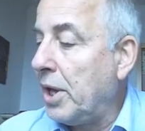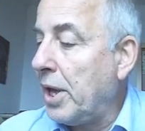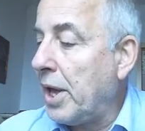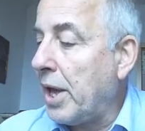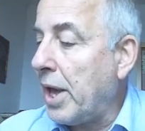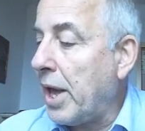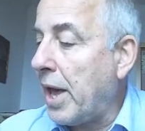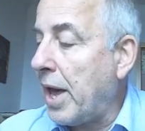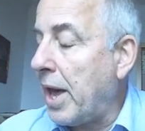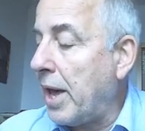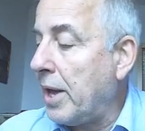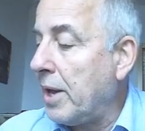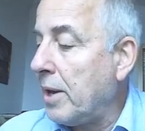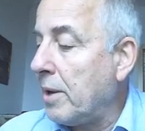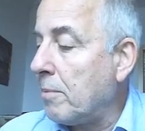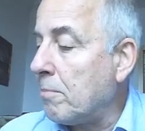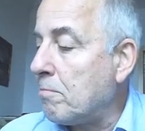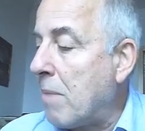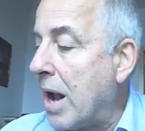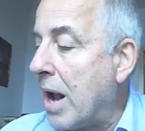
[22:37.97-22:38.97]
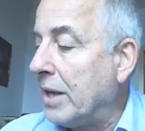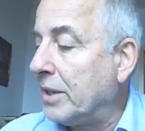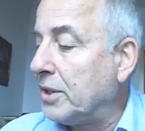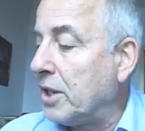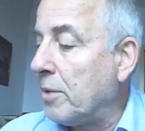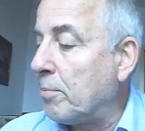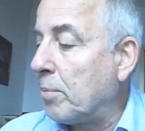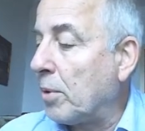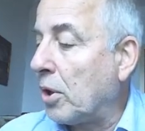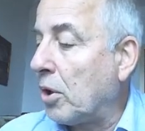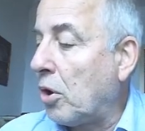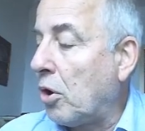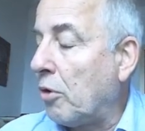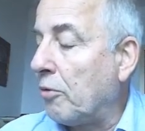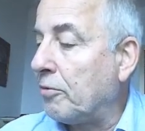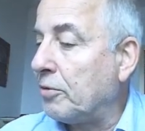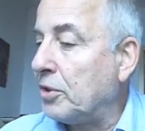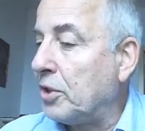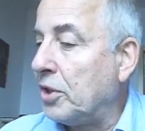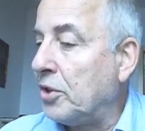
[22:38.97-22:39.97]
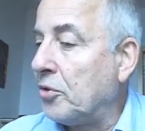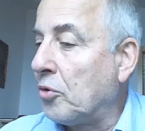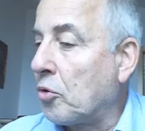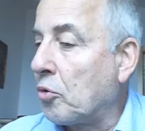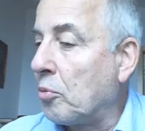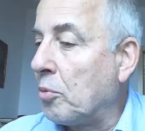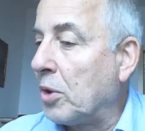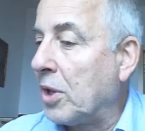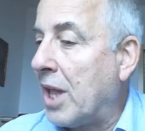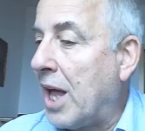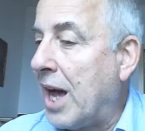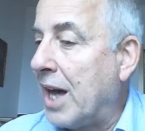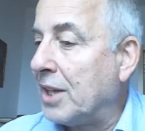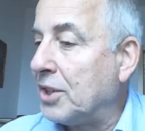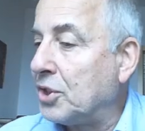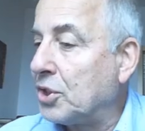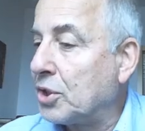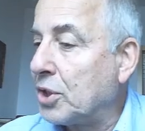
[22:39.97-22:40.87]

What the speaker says: a multiple of the normalized